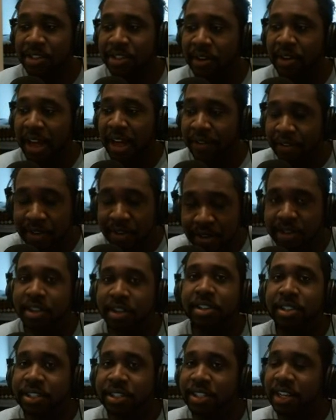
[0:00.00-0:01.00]
have a good
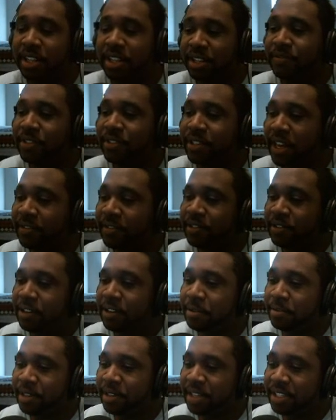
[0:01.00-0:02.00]
understanding of
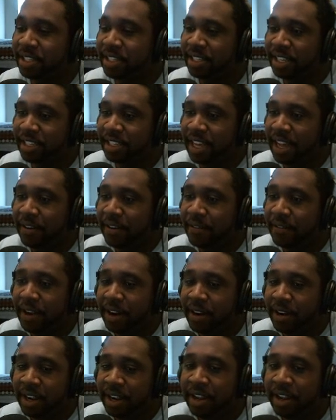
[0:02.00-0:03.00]
JavaScript, because it can get
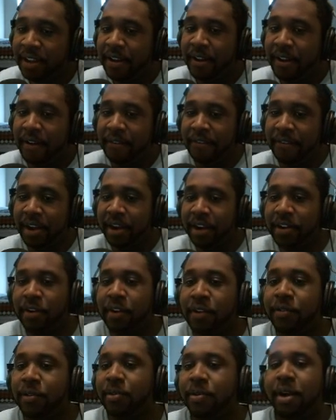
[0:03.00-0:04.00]
very, very
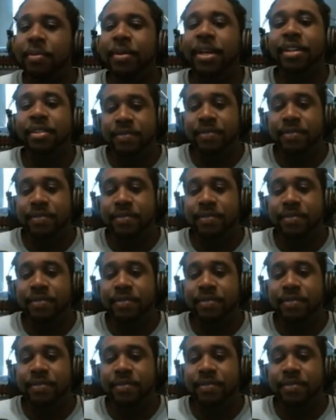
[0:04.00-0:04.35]
overwhelming.